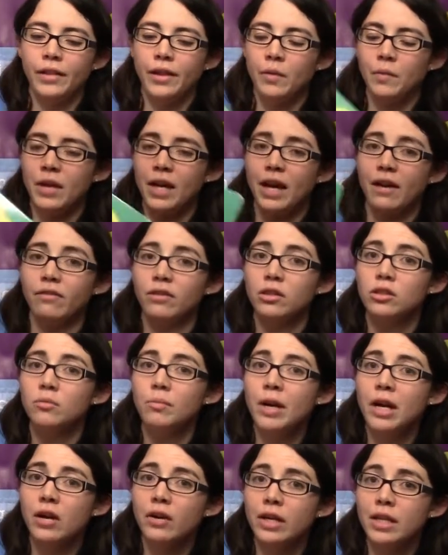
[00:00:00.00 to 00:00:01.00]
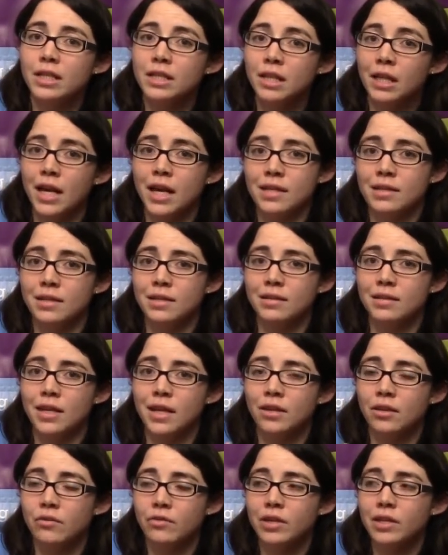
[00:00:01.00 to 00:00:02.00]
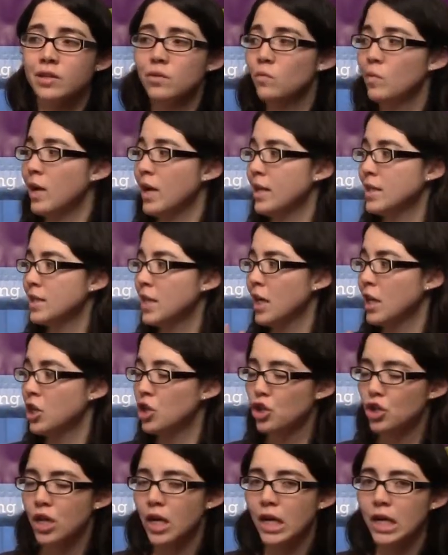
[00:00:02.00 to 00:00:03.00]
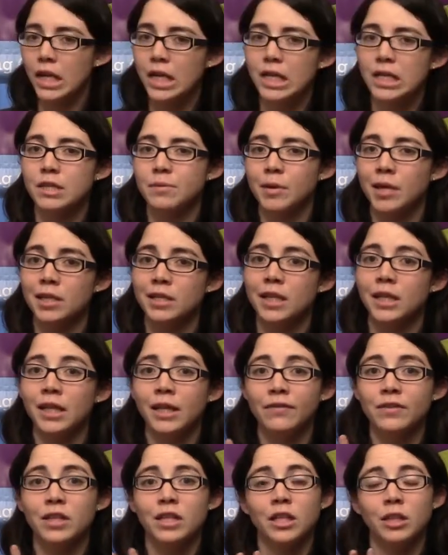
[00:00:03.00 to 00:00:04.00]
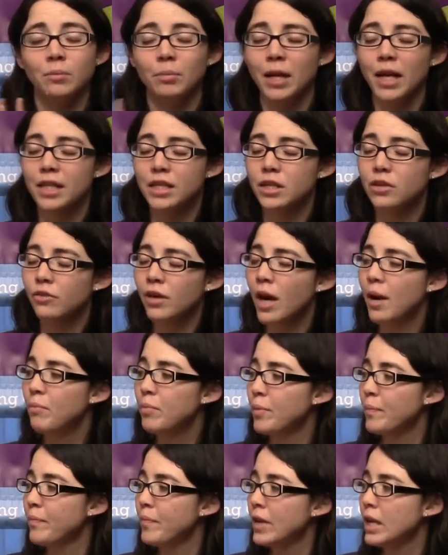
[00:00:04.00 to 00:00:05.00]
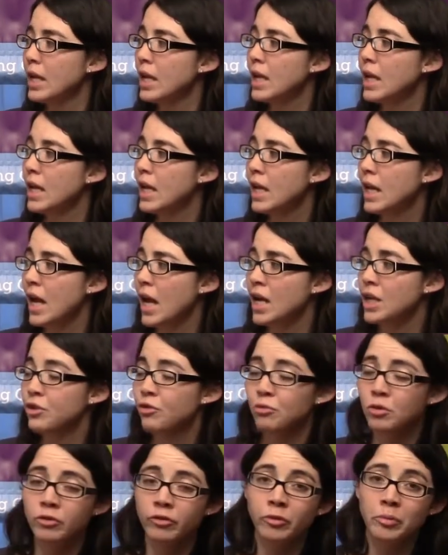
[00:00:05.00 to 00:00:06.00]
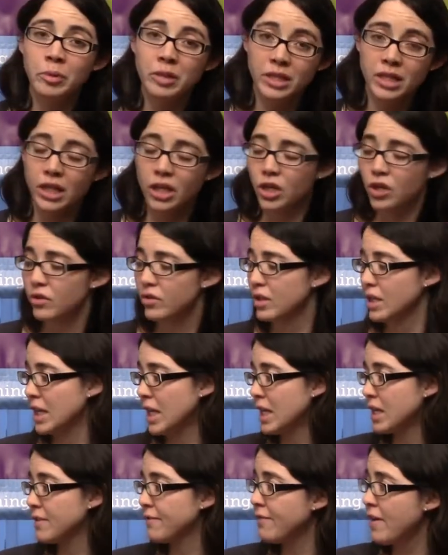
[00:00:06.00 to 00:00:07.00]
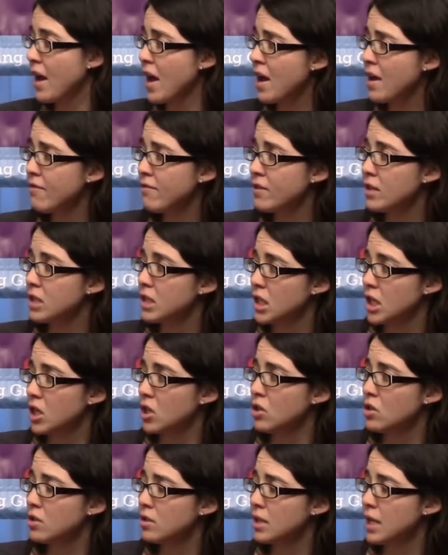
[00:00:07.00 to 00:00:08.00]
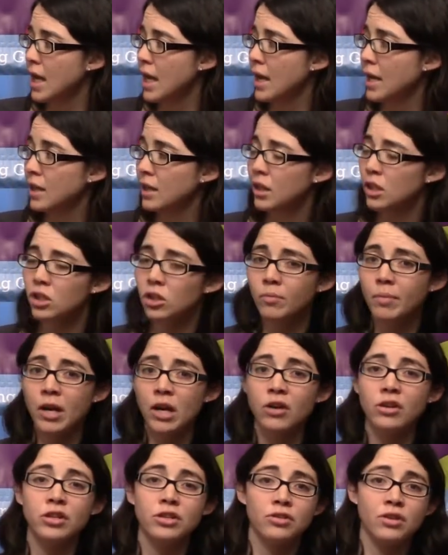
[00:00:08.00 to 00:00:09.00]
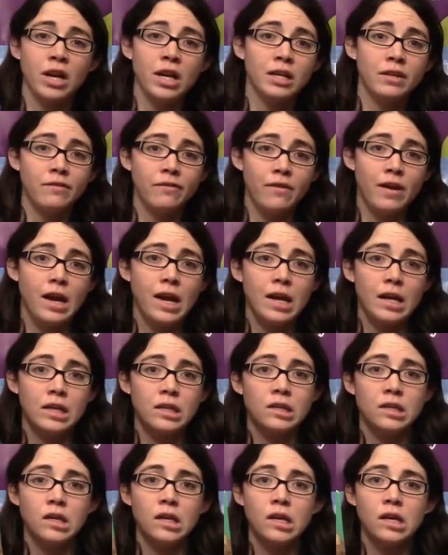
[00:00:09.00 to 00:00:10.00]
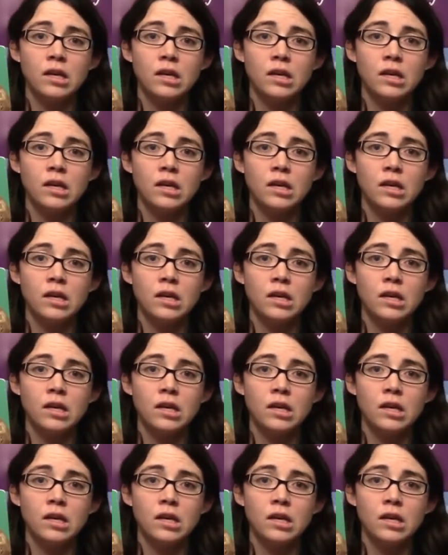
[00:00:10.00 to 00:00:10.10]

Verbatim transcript: And we have Little Bear Needs Glasses, and the reason why it's kind of shiny is because I left it in the plastic wrap. It has removable stickers. It has five stickers, and Little Bear is trying to find